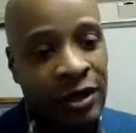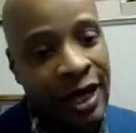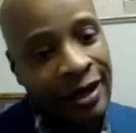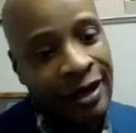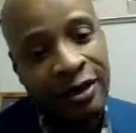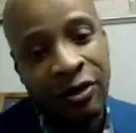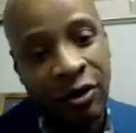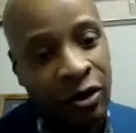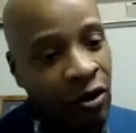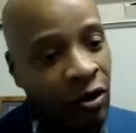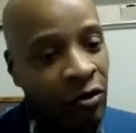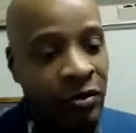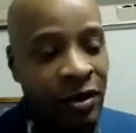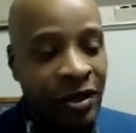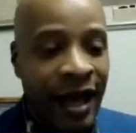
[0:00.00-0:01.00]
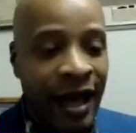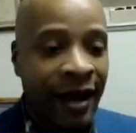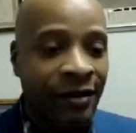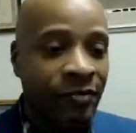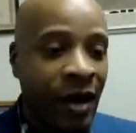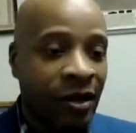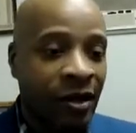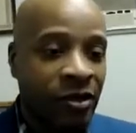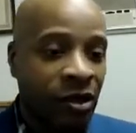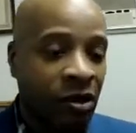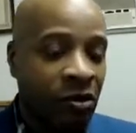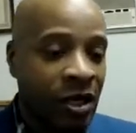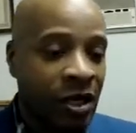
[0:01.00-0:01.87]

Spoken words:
that he's going to go on besides my show.